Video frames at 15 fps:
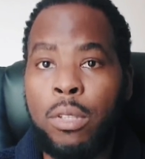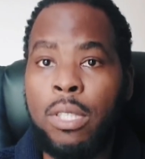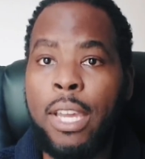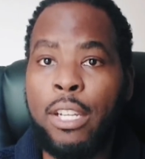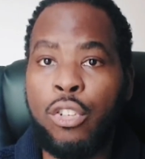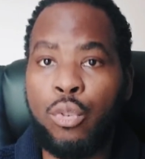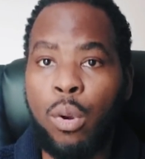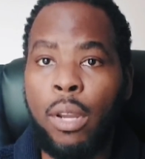take
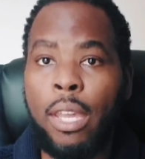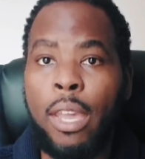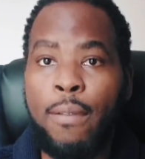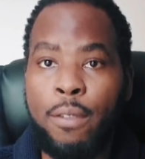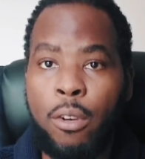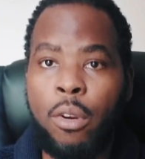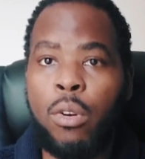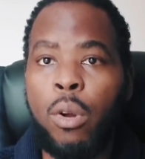the drug if
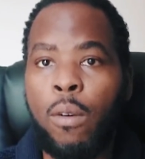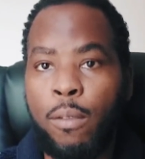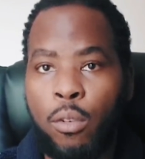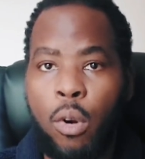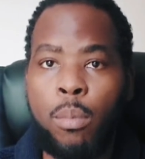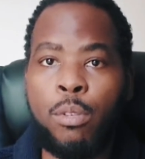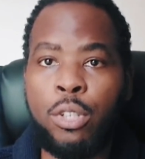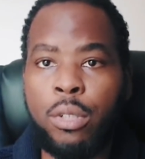there are no
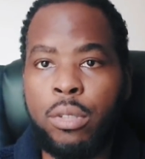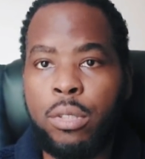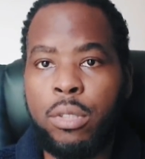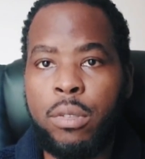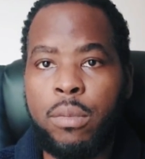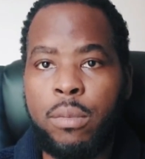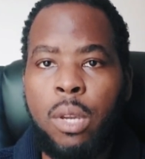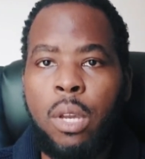other options.